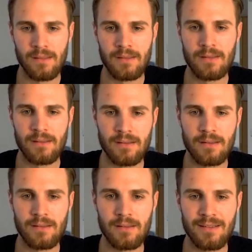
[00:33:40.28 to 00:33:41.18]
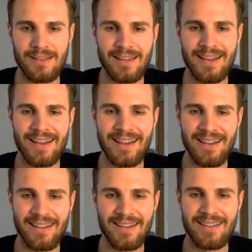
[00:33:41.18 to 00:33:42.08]

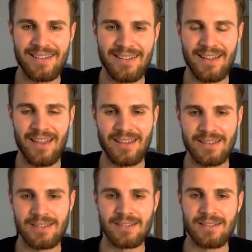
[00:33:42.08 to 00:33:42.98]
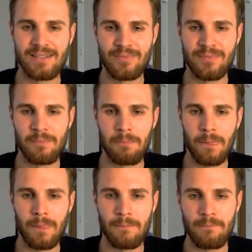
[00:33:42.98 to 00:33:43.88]

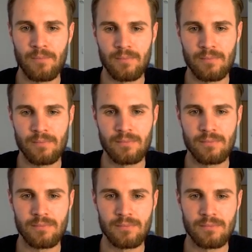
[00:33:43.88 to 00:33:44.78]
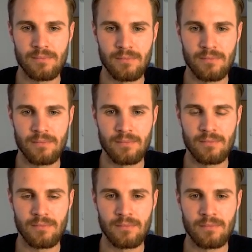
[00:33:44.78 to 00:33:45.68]

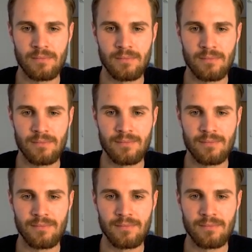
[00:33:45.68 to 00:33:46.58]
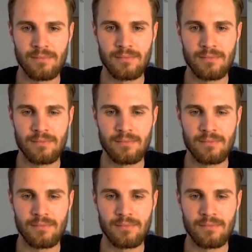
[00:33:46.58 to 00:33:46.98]
This person isn't speaking.